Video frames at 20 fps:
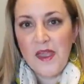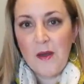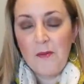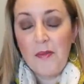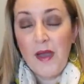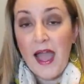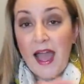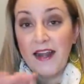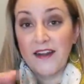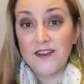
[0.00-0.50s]

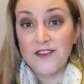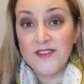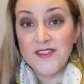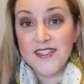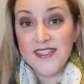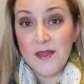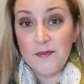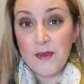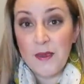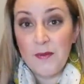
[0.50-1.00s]

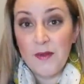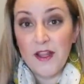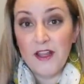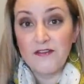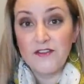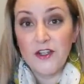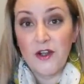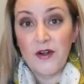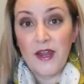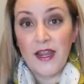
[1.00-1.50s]
patterns that people
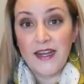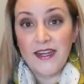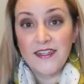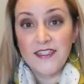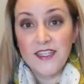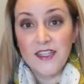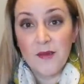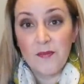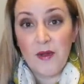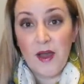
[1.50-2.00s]
have donated
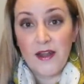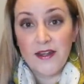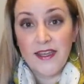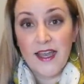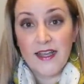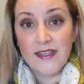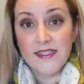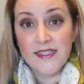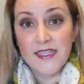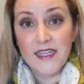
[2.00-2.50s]
to the
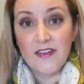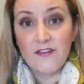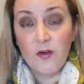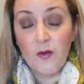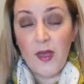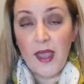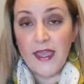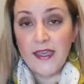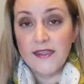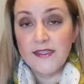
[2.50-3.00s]
podcast to give
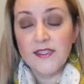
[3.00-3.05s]
away.